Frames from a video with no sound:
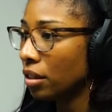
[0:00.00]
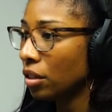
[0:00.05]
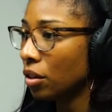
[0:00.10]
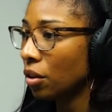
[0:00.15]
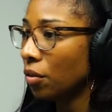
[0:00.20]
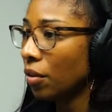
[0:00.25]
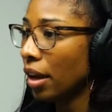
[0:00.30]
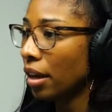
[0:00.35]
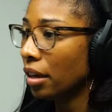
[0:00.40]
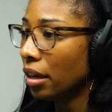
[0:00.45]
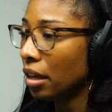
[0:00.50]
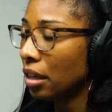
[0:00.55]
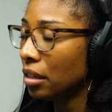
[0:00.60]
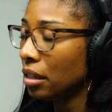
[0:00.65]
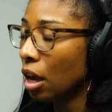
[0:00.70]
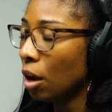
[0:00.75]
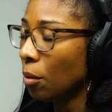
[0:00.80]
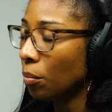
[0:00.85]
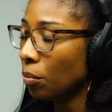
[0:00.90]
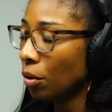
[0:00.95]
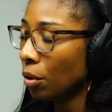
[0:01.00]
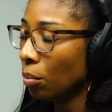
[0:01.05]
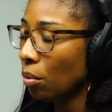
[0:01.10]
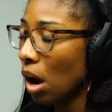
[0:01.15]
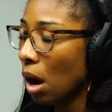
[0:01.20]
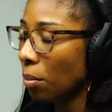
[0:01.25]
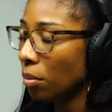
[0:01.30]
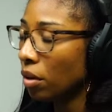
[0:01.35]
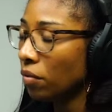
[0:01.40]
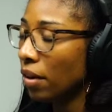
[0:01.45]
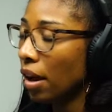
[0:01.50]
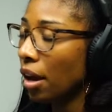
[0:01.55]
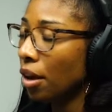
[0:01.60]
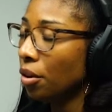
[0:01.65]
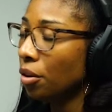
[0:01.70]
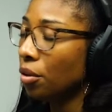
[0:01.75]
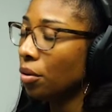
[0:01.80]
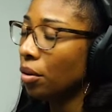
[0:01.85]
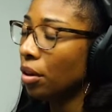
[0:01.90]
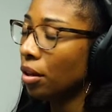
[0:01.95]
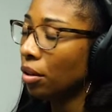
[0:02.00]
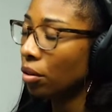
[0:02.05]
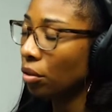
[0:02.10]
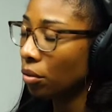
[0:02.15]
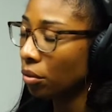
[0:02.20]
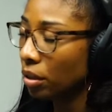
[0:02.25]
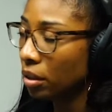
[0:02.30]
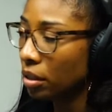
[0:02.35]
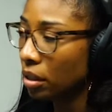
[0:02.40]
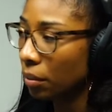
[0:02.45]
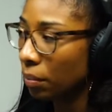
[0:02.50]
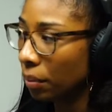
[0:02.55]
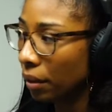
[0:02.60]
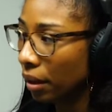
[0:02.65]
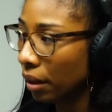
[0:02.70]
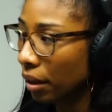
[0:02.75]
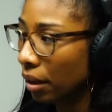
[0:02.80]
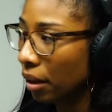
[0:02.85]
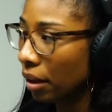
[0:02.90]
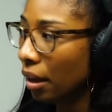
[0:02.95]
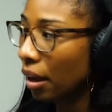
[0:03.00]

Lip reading: So that does help your property value increase a bit.